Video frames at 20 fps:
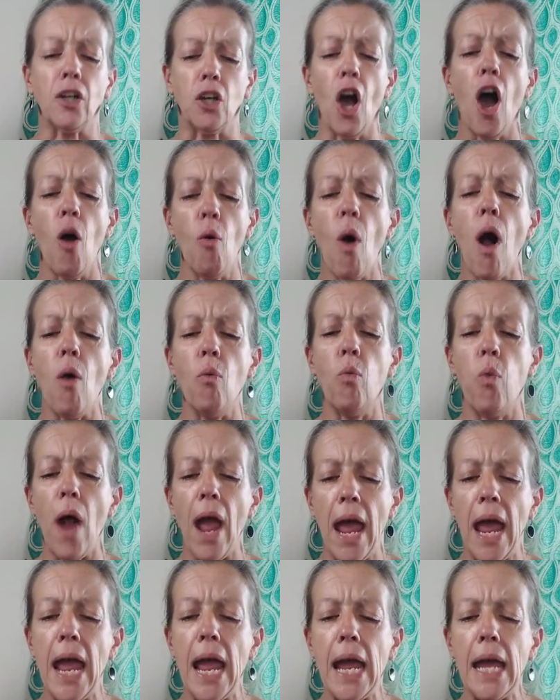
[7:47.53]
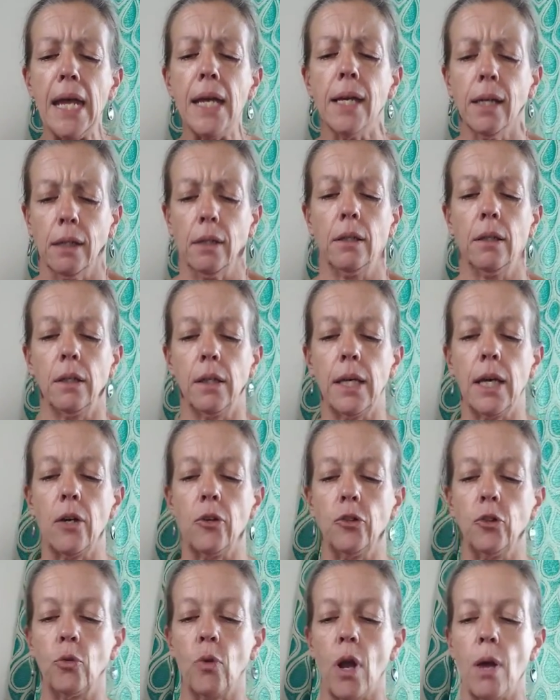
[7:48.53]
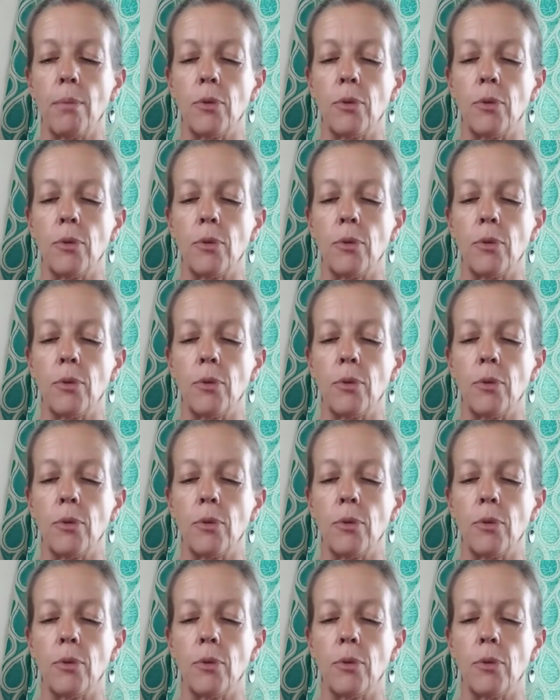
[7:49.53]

it can't possibly get in here.